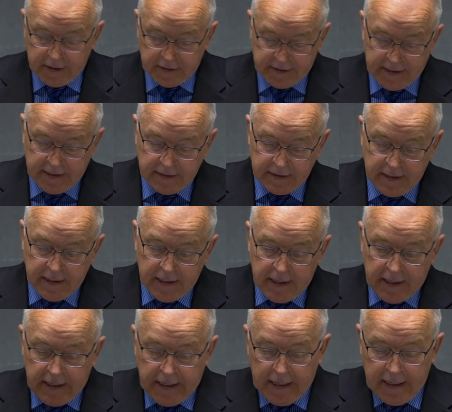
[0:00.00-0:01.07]
it says
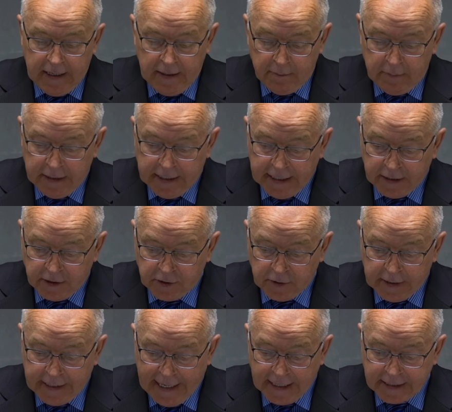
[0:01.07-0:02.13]
he began to
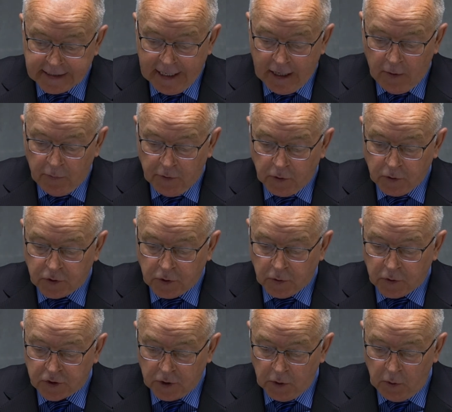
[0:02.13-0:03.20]
cast out those who
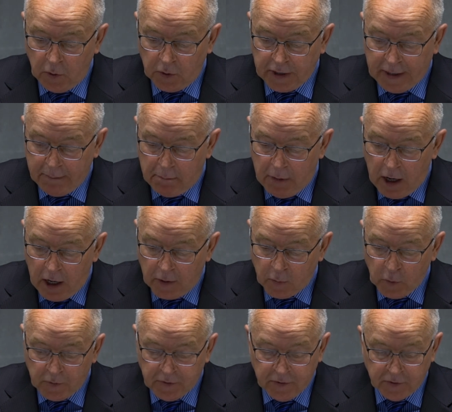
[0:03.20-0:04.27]
sold and bought
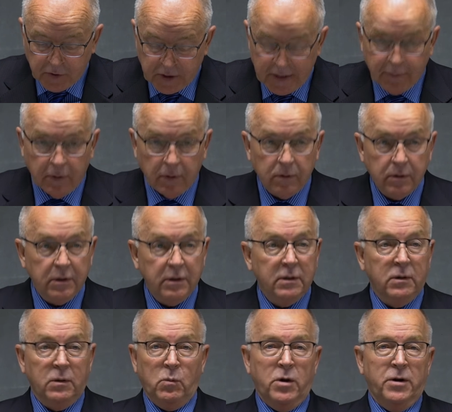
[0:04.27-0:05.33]
within the temple.
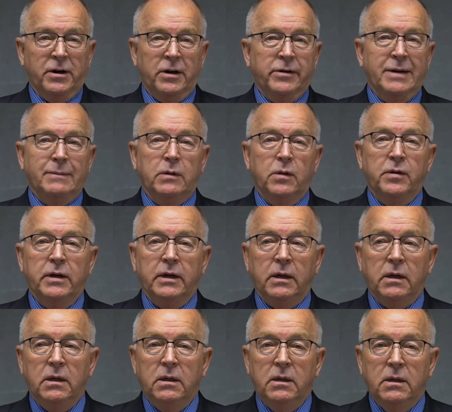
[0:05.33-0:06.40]
What an incredible thing.
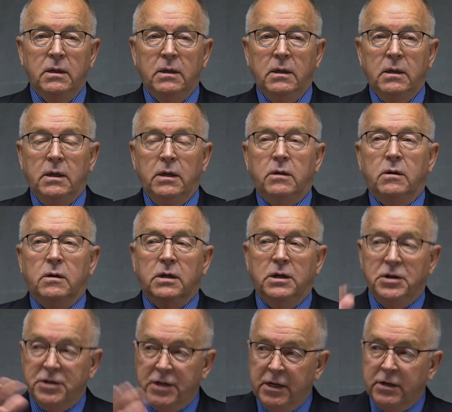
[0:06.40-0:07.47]
You know,
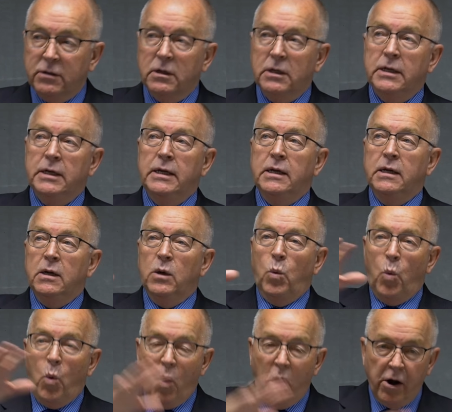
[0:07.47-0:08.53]
continually
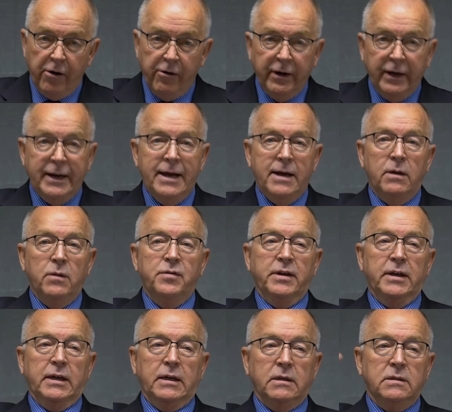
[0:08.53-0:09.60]
watering down
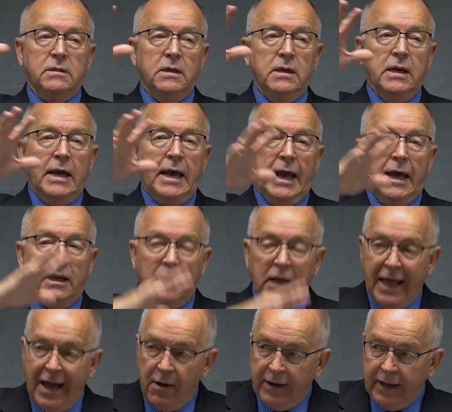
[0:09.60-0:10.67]
things and
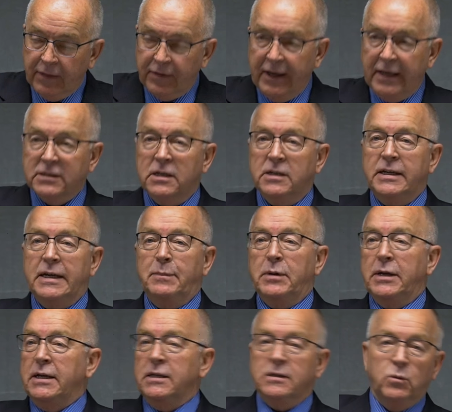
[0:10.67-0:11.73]
allowing things to take
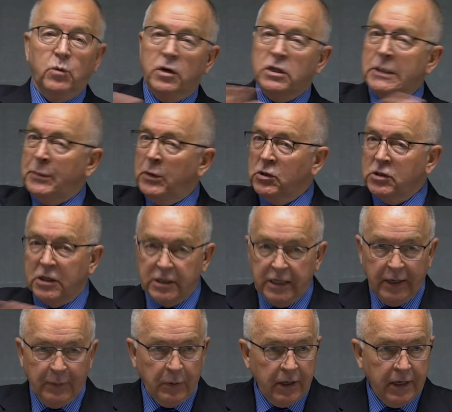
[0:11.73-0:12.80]
place that weren't supposed to
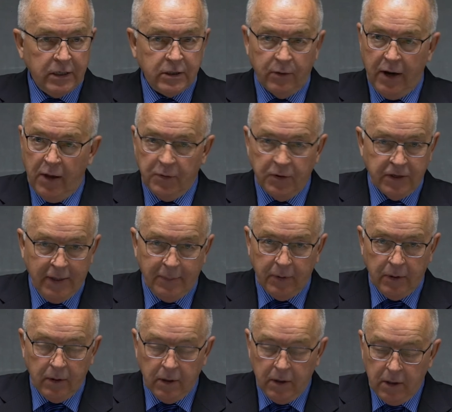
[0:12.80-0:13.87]
take place around the
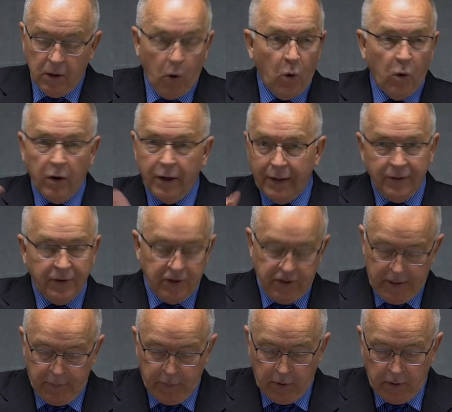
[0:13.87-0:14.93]
temple or in the
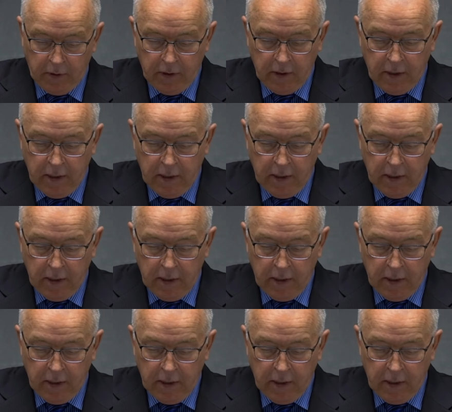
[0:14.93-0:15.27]
temple,